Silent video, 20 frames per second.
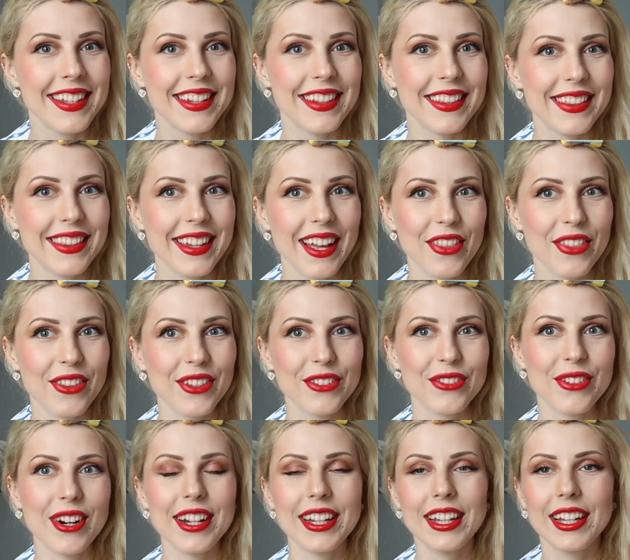nothing
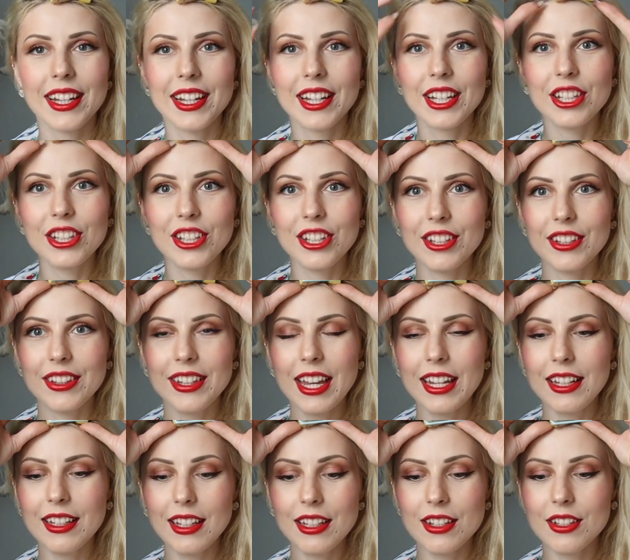very.
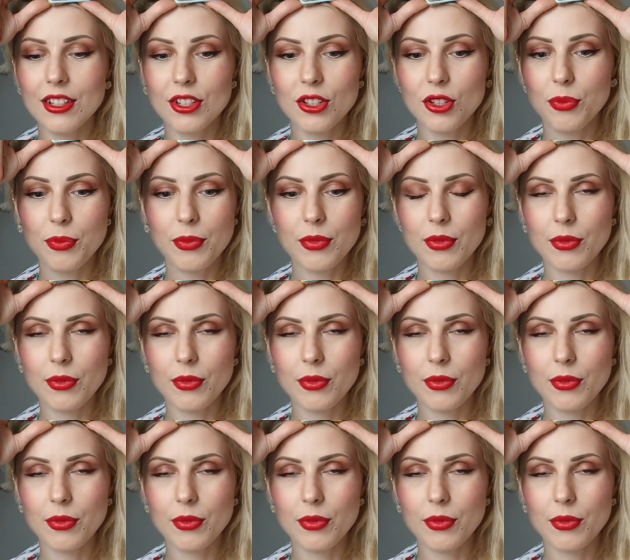They need to